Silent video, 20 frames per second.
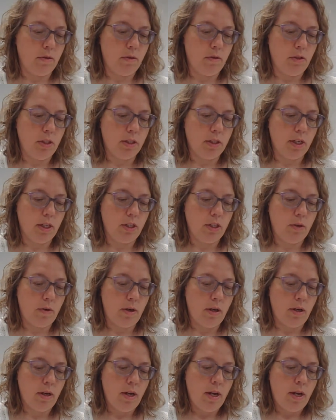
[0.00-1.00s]
So just get you
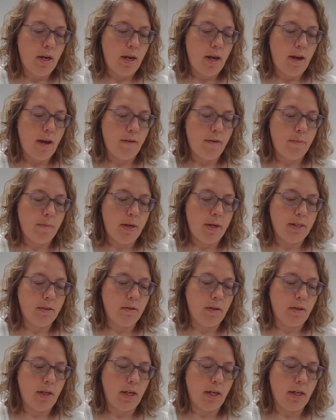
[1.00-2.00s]
a heavy
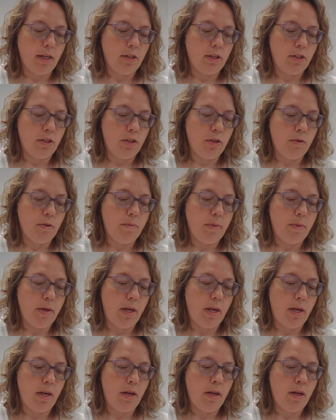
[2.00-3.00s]
pencil like a 2B
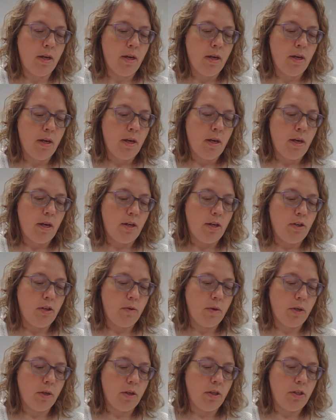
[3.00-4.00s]
and do a good
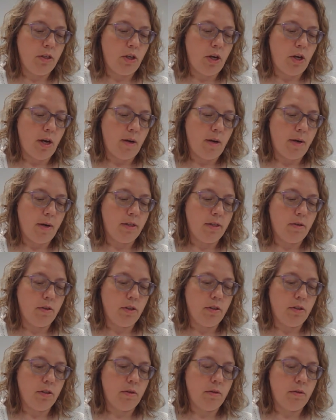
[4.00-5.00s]
job, guys. Don't
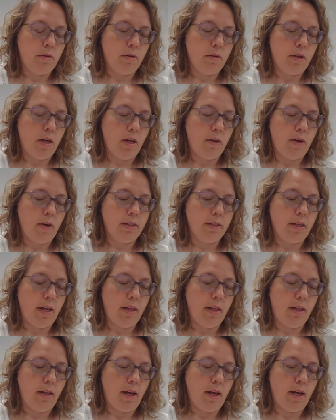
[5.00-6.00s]
just color
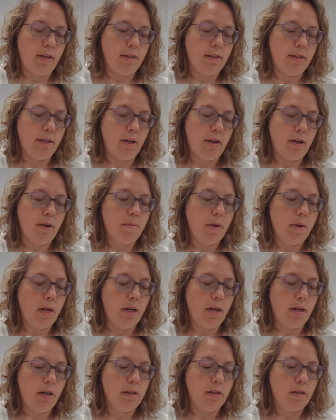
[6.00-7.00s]
outside the lines here. I mean,
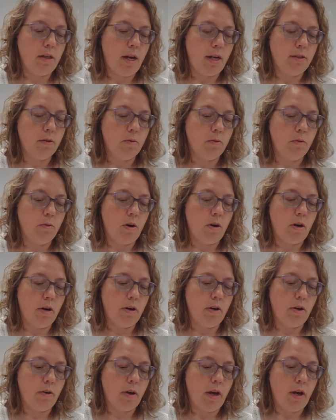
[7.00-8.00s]
it is high school
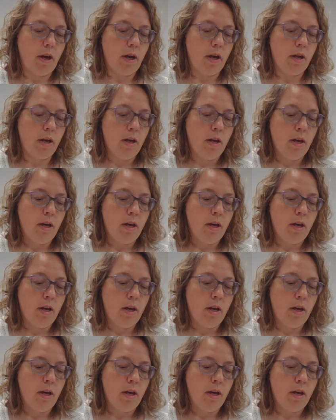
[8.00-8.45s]
art, okay?